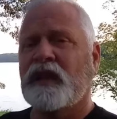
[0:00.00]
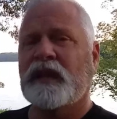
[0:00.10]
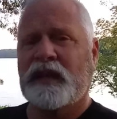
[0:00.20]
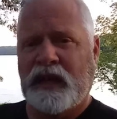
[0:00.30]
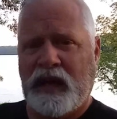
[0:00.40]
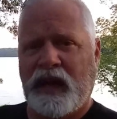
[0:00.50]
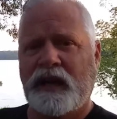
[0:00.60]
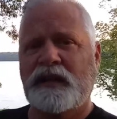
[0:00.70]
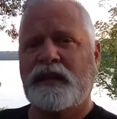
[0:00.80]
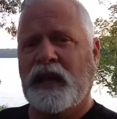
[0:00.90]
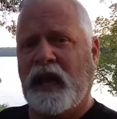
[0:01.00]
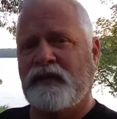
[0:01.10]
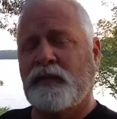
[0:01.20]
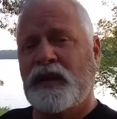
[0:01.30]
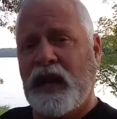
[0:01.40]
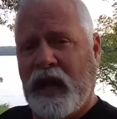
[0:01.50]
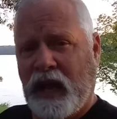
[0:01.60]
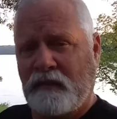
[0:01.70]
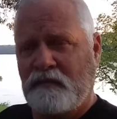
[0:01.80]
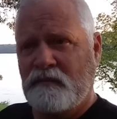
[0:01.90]
God gave him a
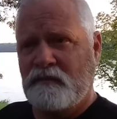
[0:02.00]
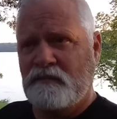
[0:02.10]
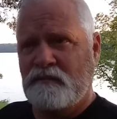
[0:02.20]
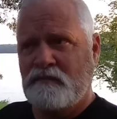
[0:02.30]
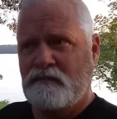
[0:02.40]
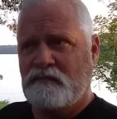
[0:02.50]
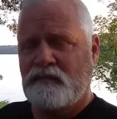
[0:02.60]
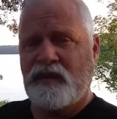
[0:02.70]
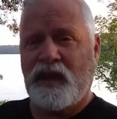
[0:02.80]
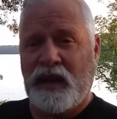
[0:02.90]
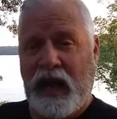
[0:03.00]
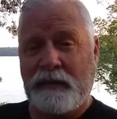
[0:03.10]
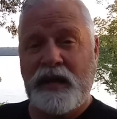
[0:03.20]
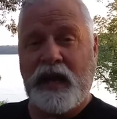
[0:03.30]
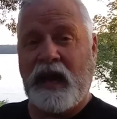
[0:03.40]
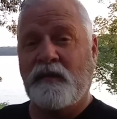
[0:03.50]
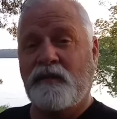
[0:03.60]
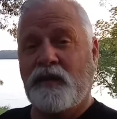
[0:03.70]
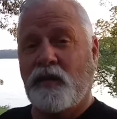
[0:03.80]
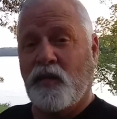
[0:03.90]
name. The name he gave
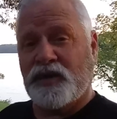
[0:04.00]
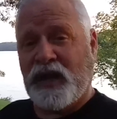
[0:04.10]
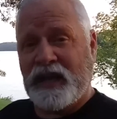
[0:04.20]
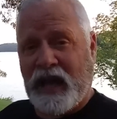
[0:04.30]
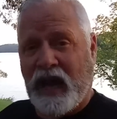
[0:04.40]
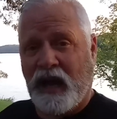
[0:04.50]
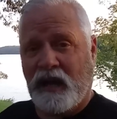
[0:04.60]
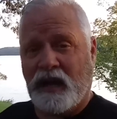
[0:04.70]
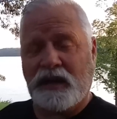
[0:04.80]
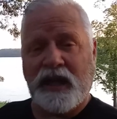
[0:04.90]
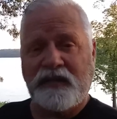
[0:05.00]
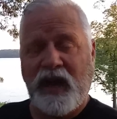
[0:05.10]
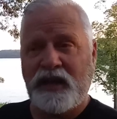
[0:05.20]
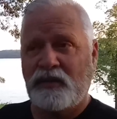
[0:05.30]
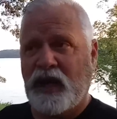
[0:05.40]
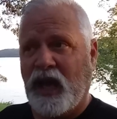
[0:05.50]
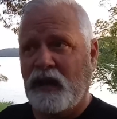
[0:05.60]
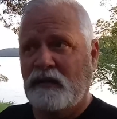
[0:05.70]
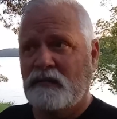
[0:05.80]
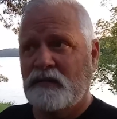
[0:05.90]
was HAYAH, Aleph He Yod He.
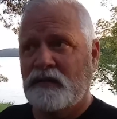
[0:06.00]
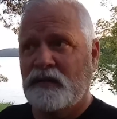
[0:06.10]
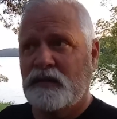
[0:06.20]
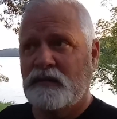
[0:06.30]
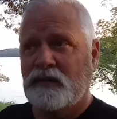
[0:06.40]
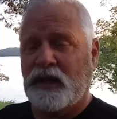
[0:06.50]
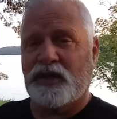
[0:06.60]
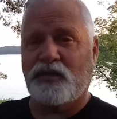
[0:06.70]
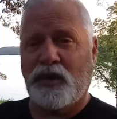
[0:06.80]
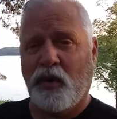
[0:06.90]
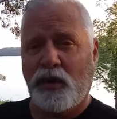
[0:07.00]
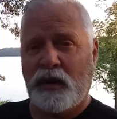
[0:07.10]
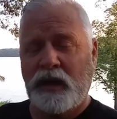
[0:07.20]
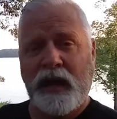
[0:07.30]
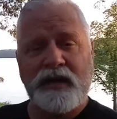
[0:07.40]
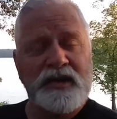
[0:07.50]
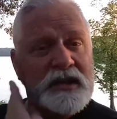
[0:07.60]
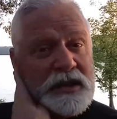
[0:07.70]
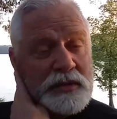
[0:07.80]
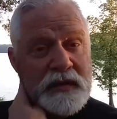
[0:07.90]
It's recorded in
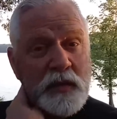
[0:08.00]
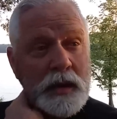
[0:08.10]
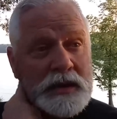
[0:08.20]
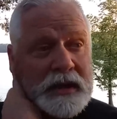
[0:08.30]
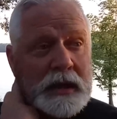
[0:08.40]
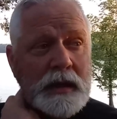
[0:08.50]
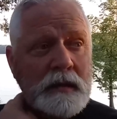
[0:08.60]
Exodus 3:14.